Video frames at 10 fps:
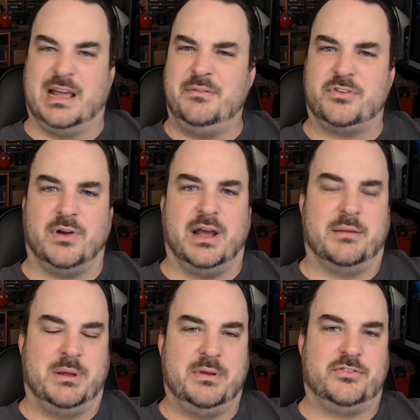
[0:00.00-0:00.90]
I haven't tried
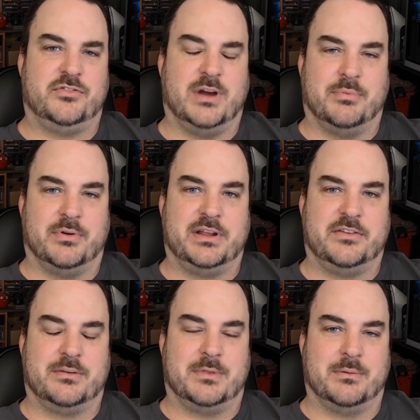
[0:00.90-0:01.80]
it. Maybe I should try printing
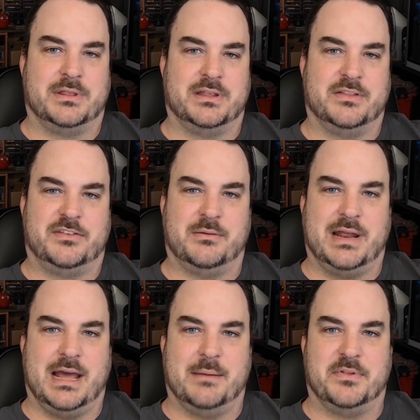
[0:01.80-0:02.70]
something with it and see what
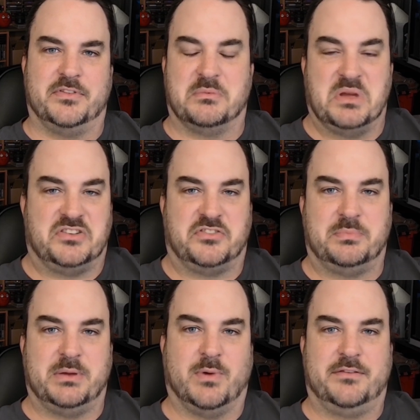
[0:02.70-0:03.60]
happens. It may just
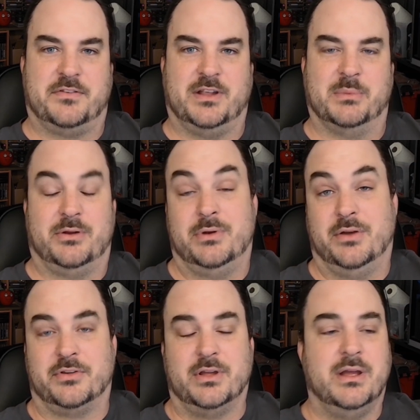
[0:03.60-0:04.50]
be white filament, who
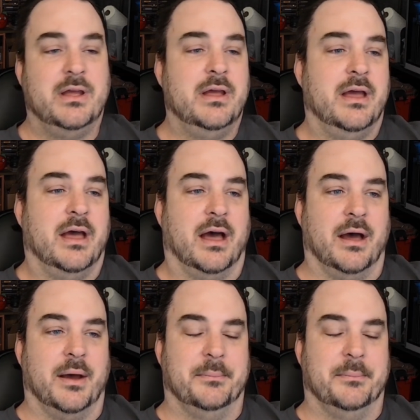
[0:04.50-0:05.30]
knows. I